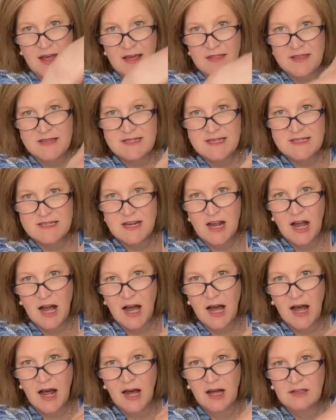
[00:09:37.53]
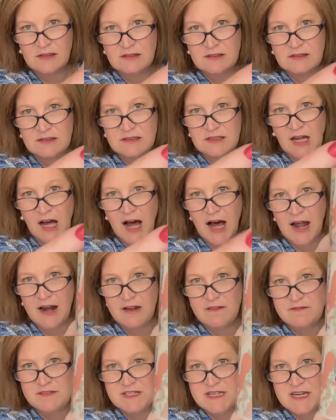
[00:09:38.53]
This has got a lot
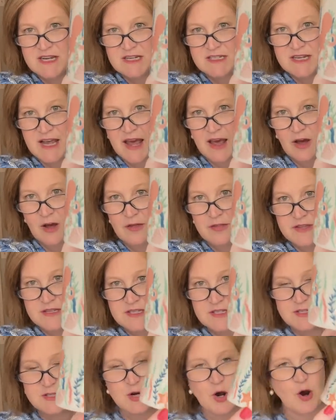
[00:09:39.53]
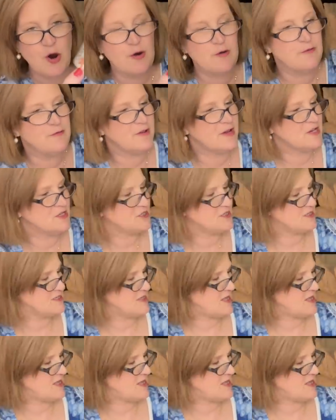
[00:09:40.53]
of detail. The starfish is